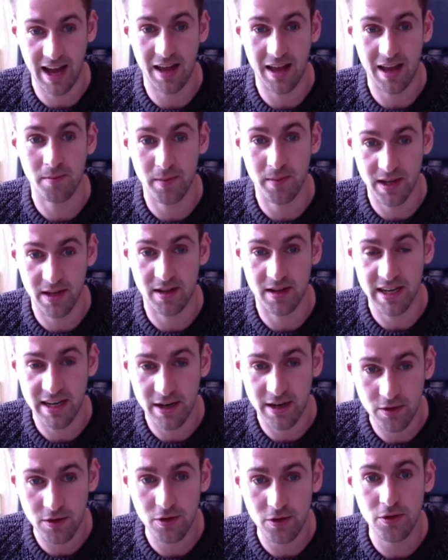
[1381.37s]
can't be
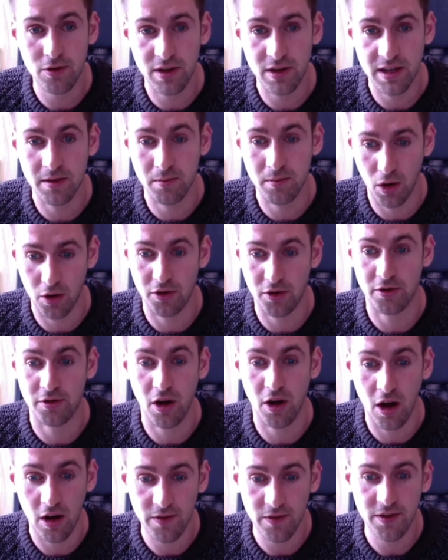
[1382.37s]
adhered to in modern
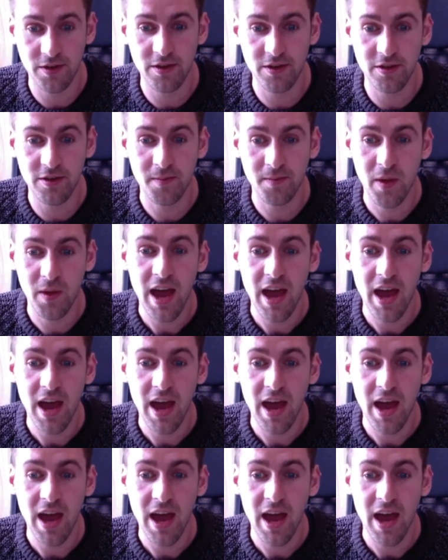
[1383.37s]
offices.